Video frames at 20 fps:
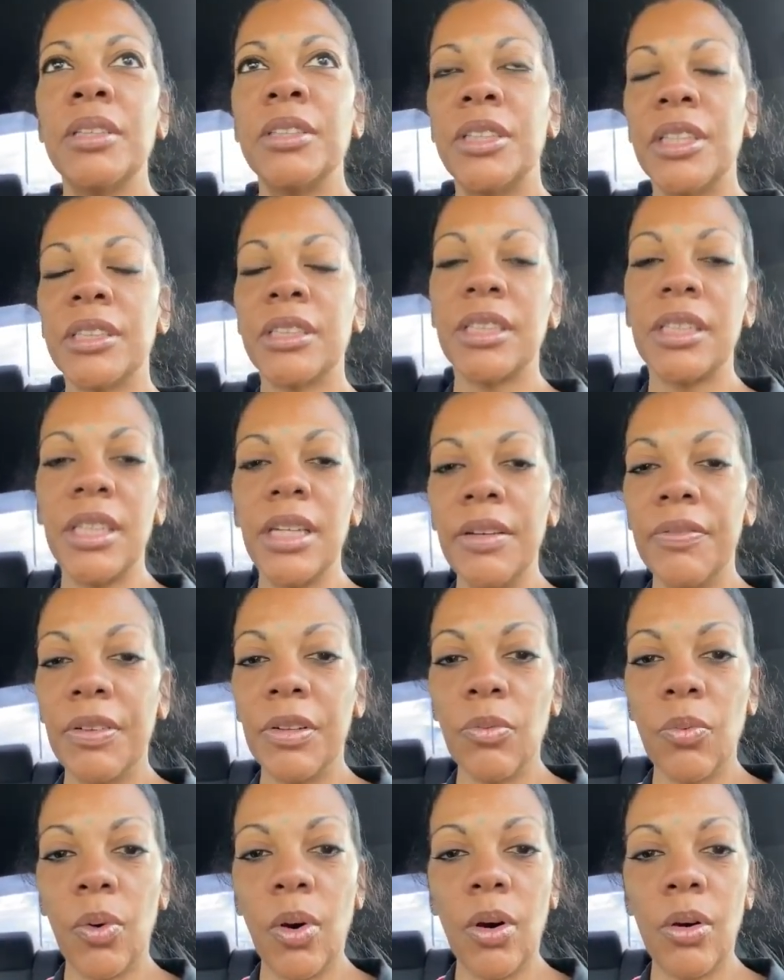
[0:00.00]
Just
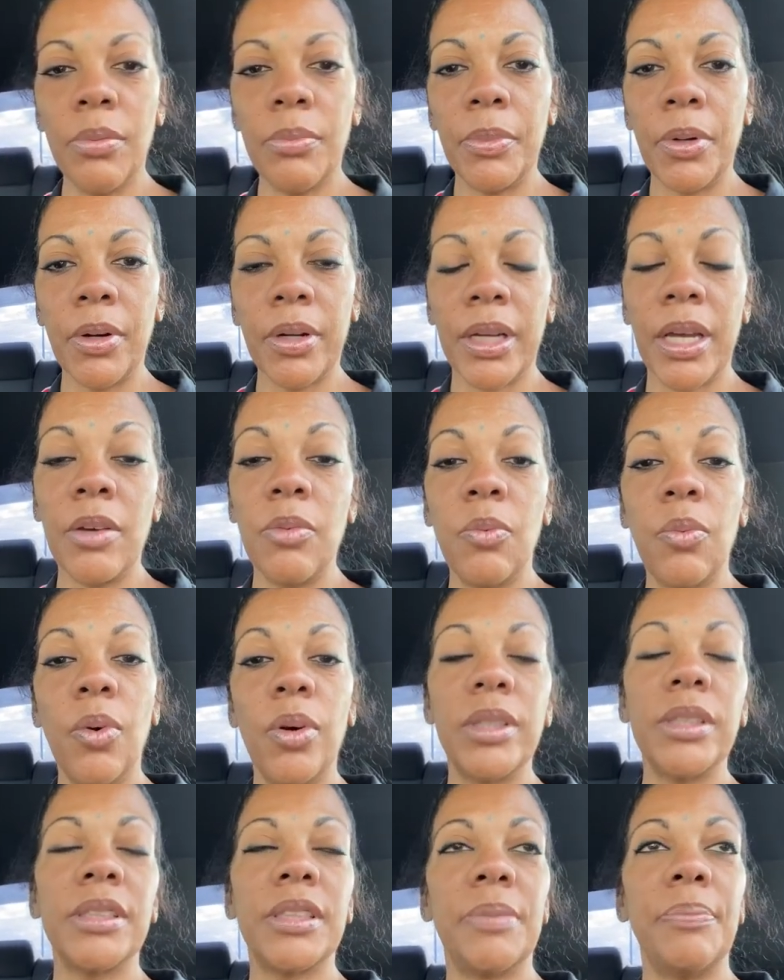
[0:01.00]
leaving Walmart and
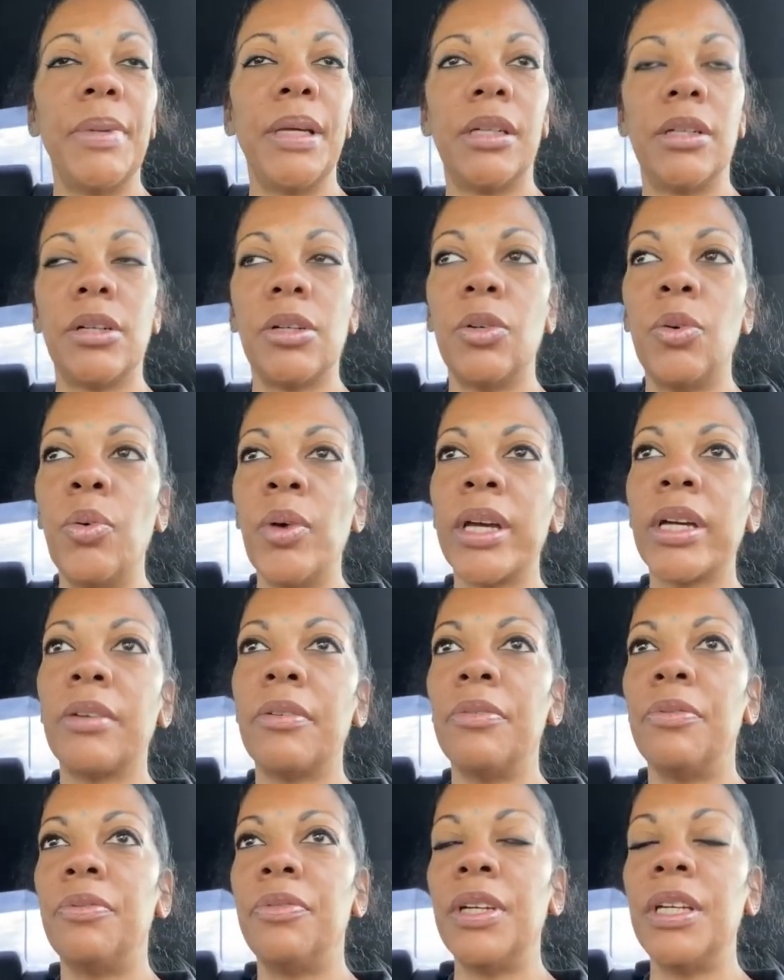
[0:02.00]
wanted to make a quick
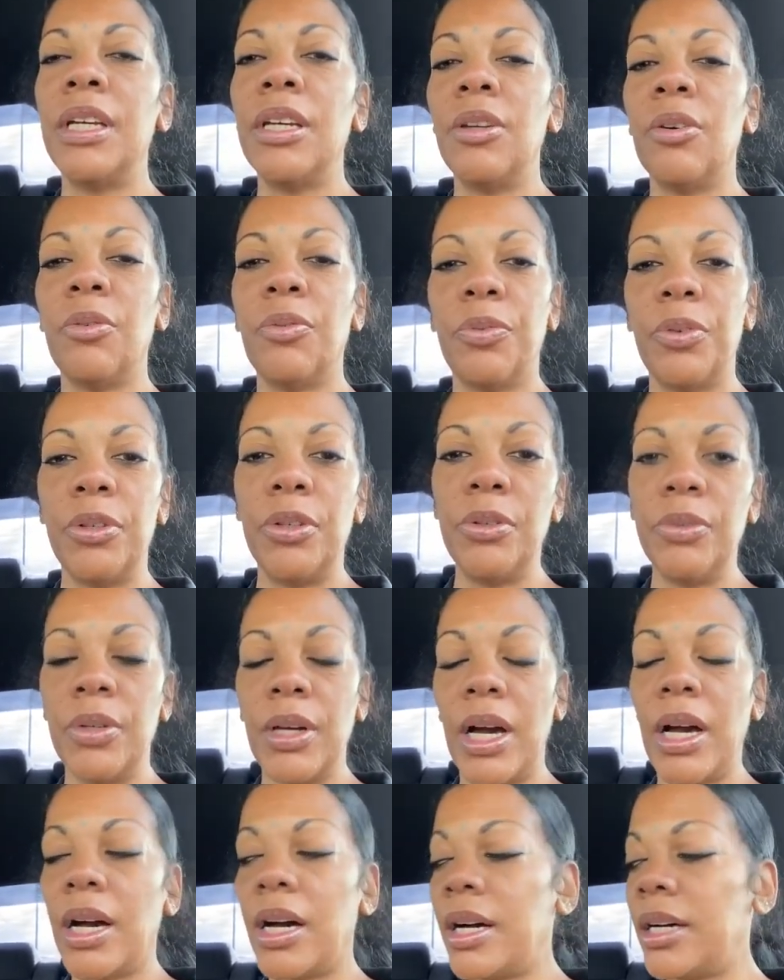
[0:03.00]
video for you
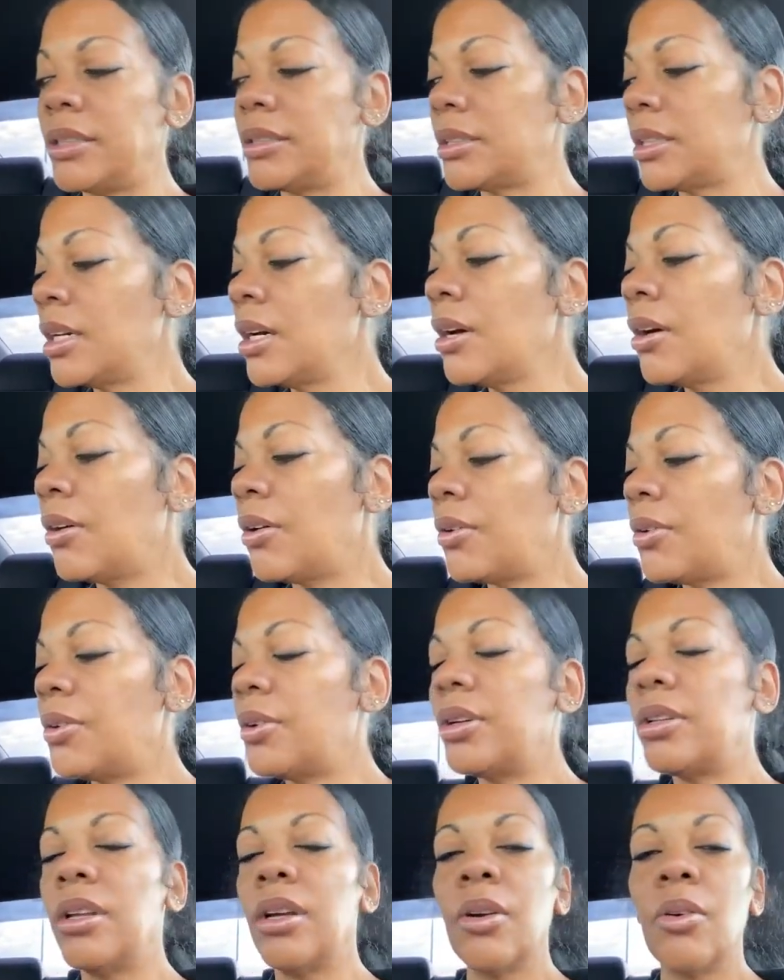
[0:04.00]
guys
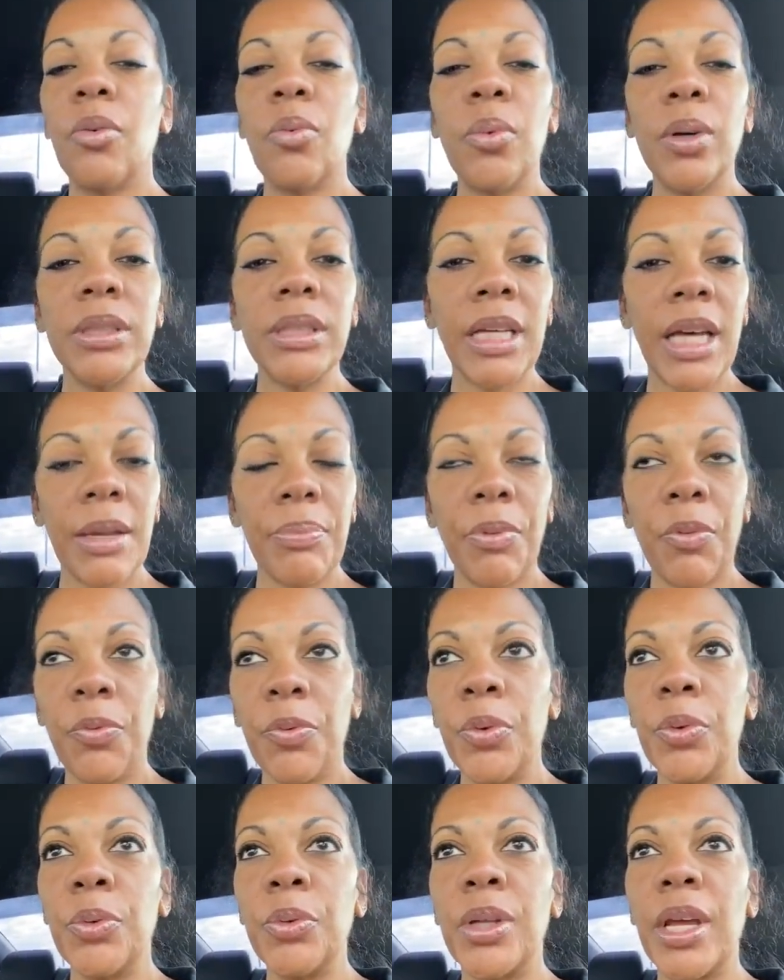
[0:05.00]
on what type of
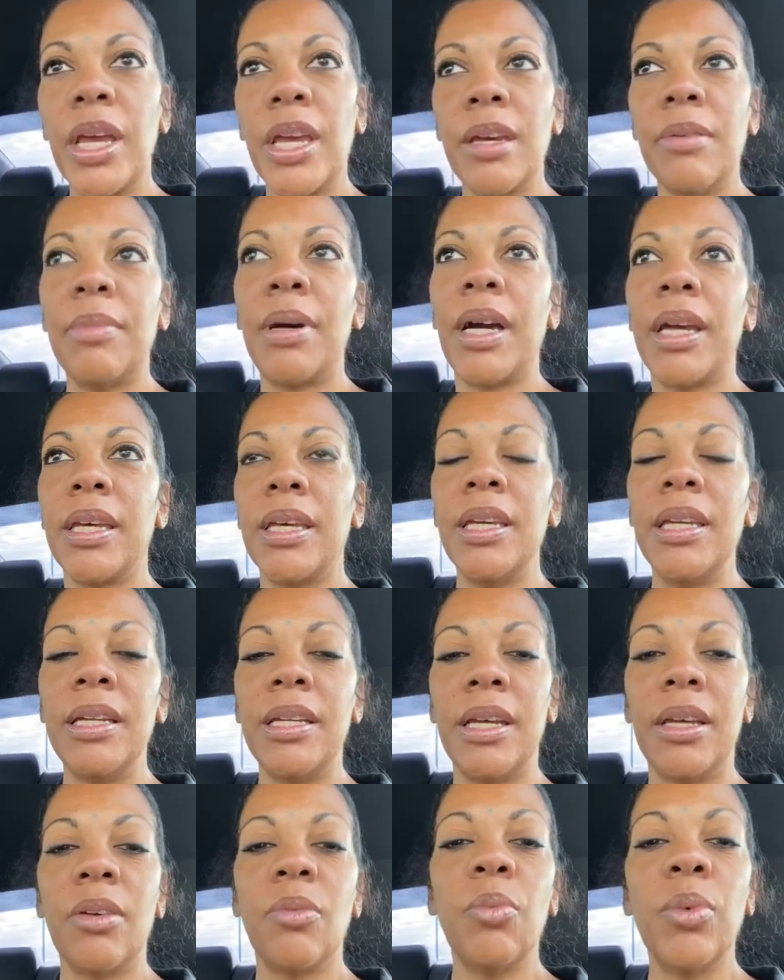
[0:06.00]
food am I eating?